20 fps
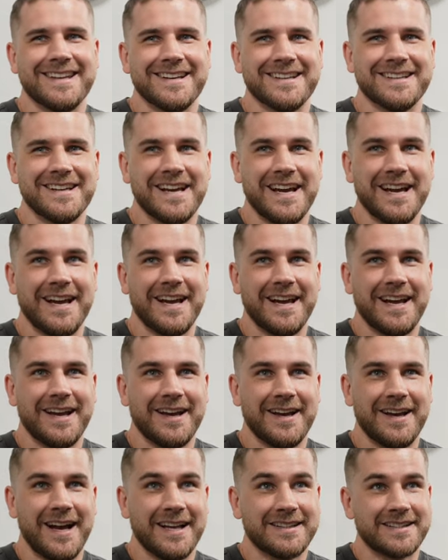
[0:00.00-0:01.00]

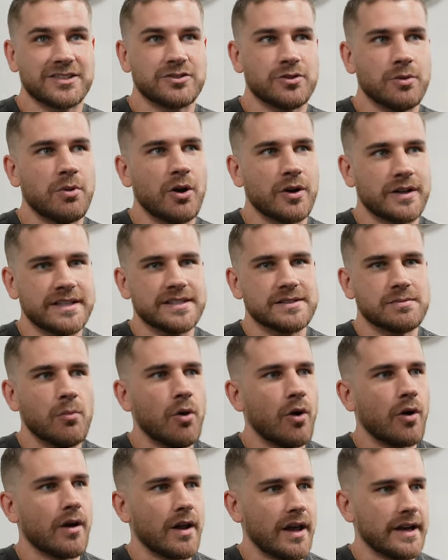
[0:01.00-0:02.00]
Attack the Block is
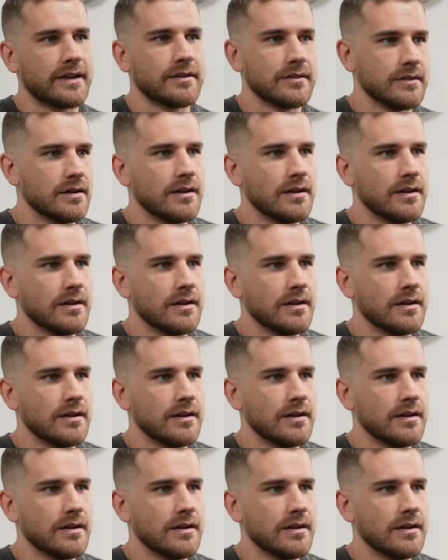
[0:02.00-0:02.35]
more like